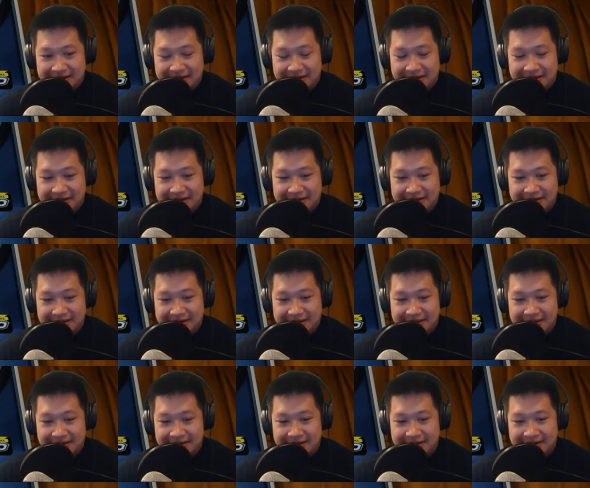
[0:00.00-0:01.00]

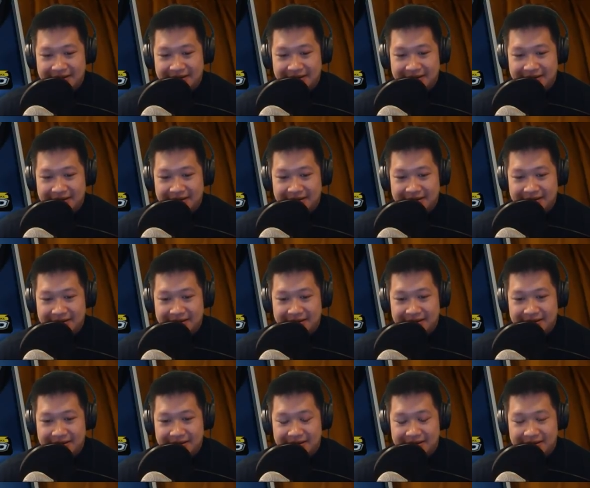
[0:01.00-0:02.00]

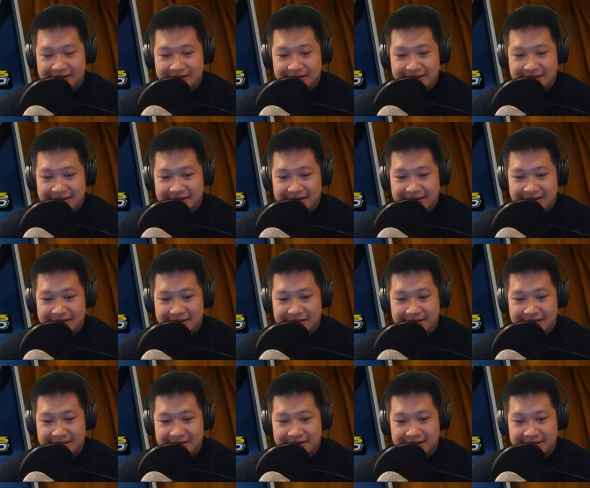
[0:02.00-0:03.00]

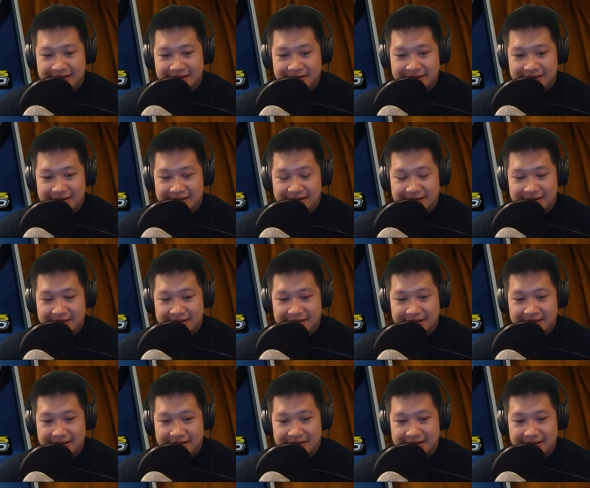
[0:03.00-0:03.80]
Nobody speaks.